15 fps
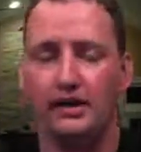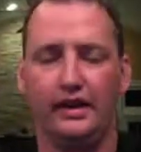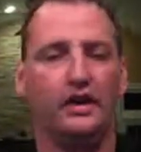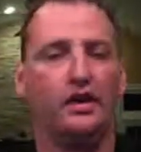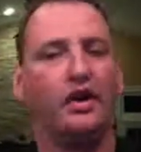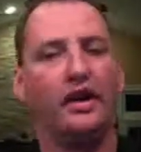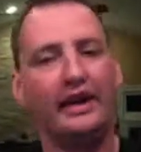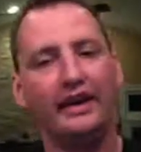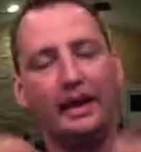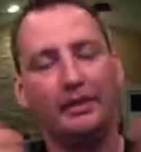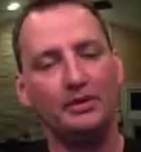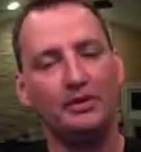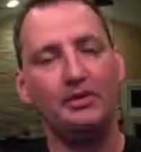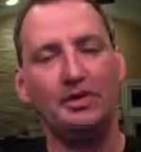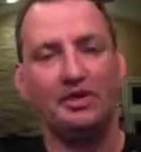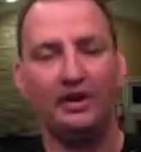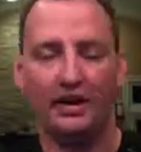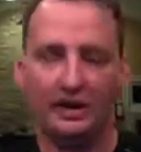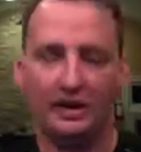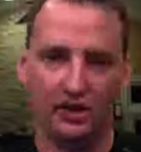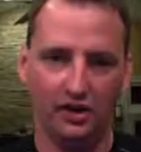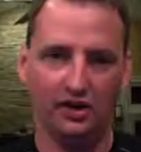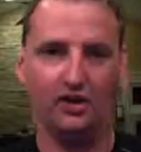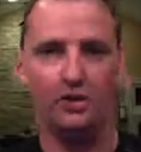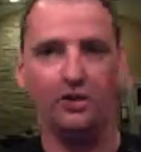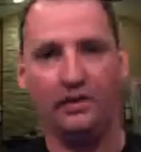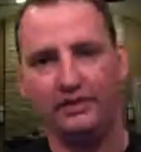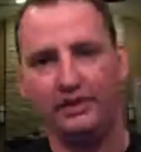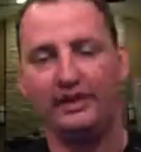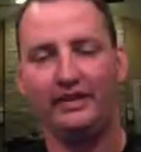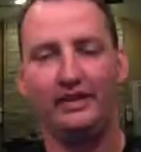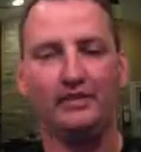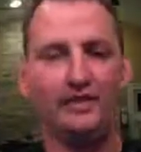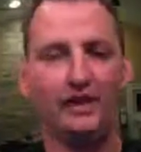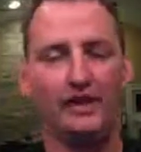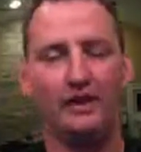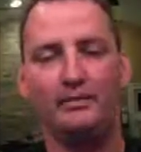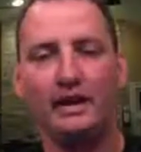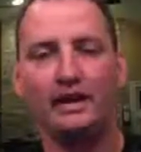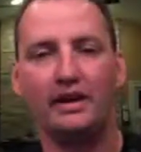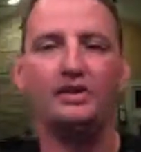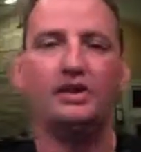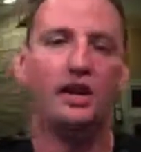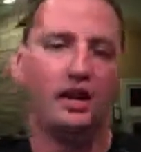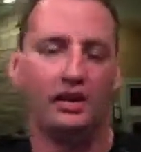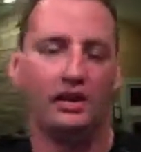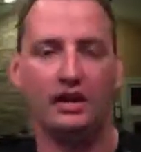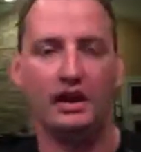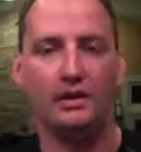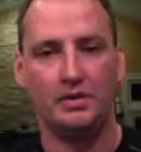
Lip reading: And leading up to it, they're like, oh, we think they found a Megalodon, right,